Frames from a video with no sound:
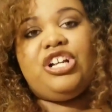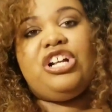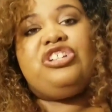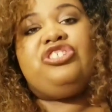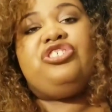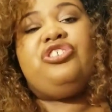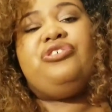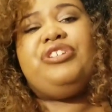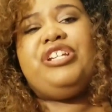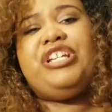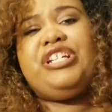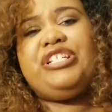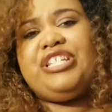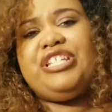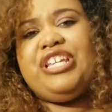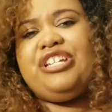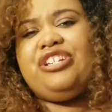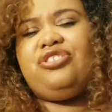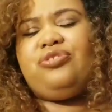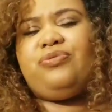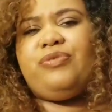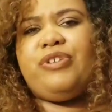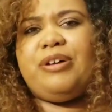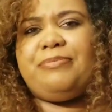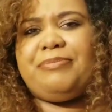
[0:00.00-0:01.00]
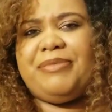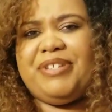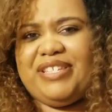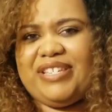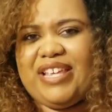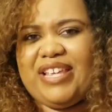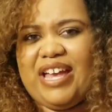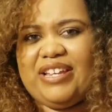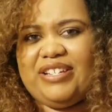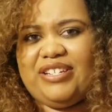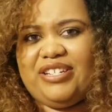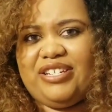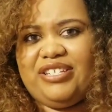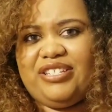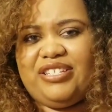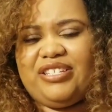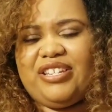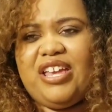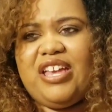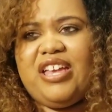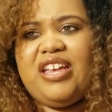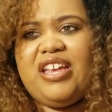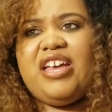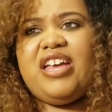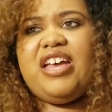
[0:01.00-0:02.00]
So you need 10 to 12 massages,
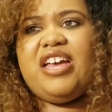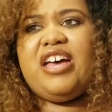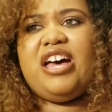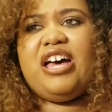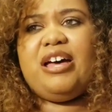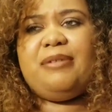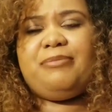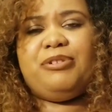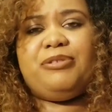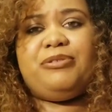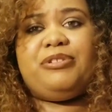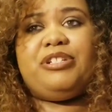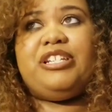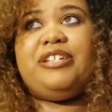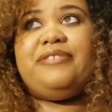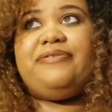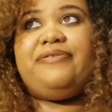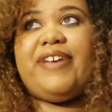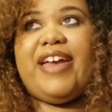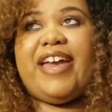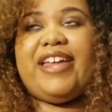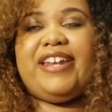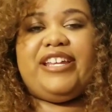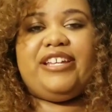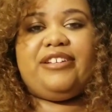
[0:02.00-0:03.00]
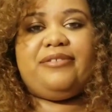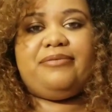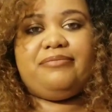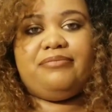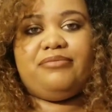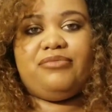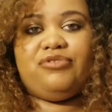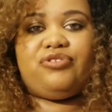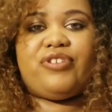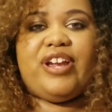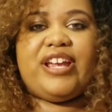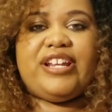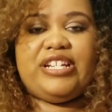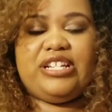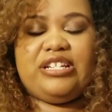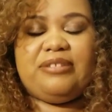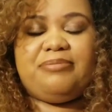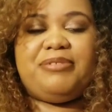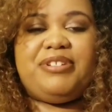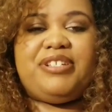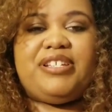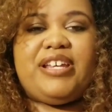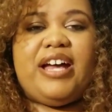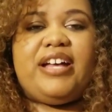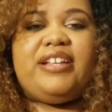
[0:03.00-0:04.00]
lymphatic drainage
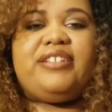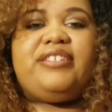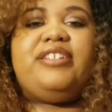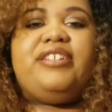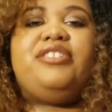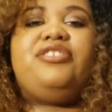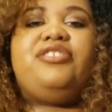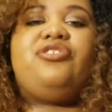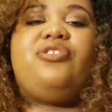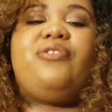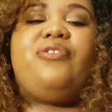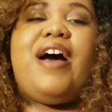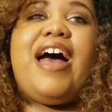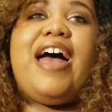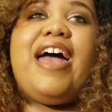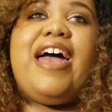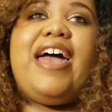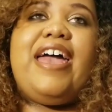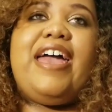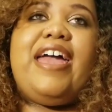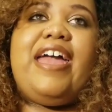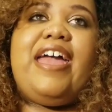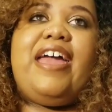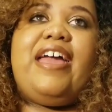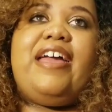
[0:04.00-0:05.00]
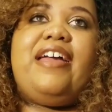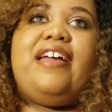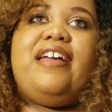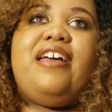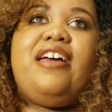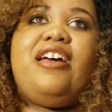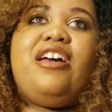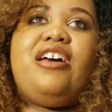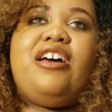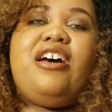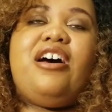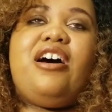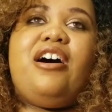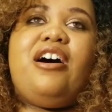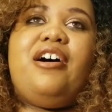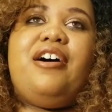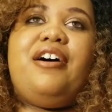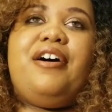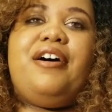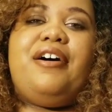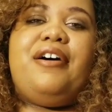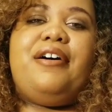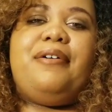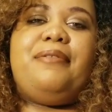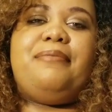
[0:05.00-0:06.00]
massages. So I had
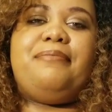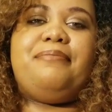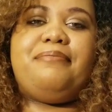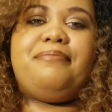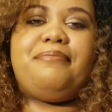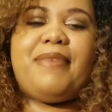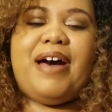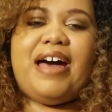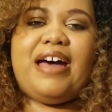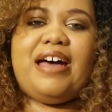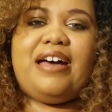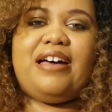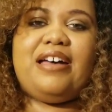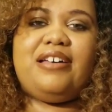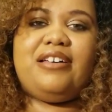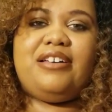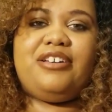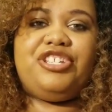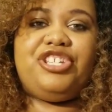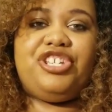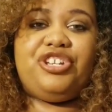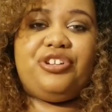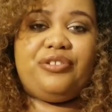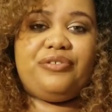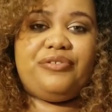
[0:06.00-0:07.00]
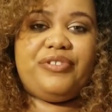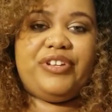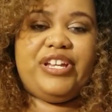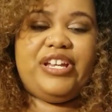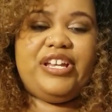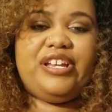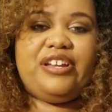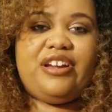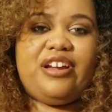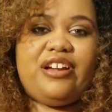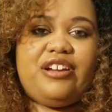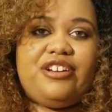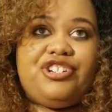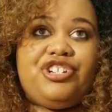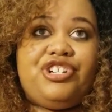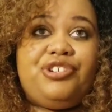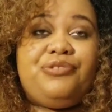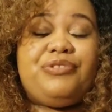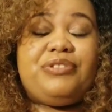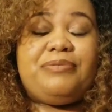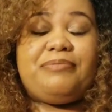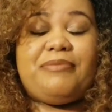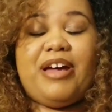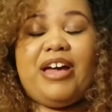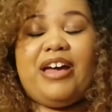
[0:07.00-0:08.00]
my Yuri. She
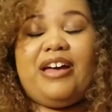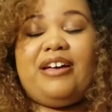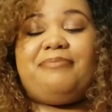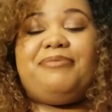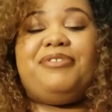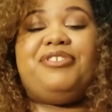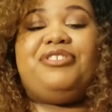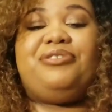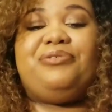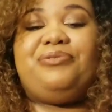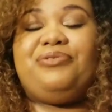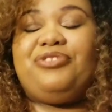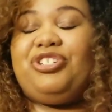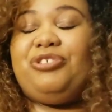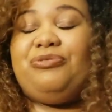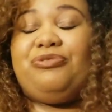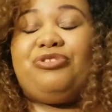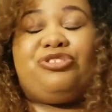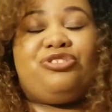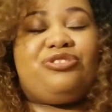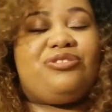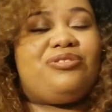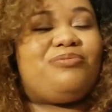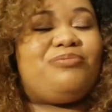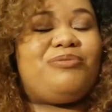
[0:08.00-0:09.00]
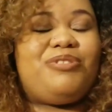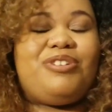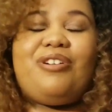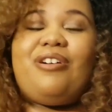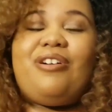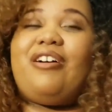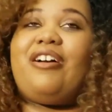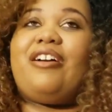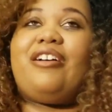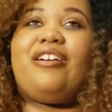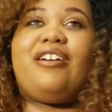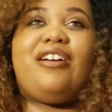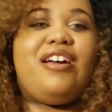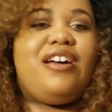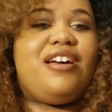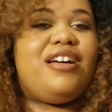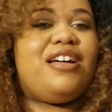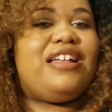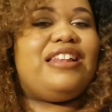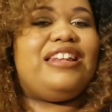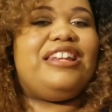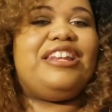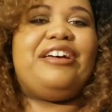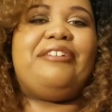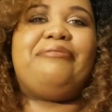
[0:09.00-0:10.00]
was my masseuse. She was a sweetheart,
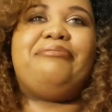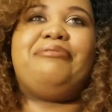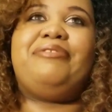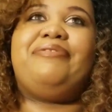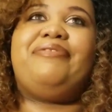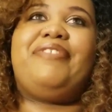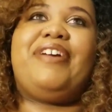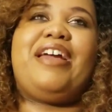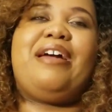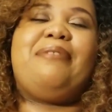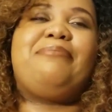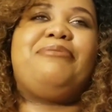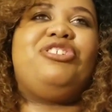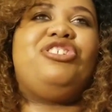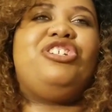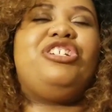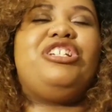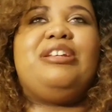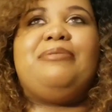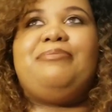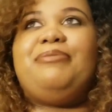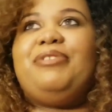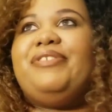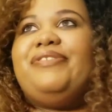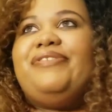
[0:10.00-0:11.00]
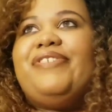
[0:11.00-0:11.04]
lovely family. She did me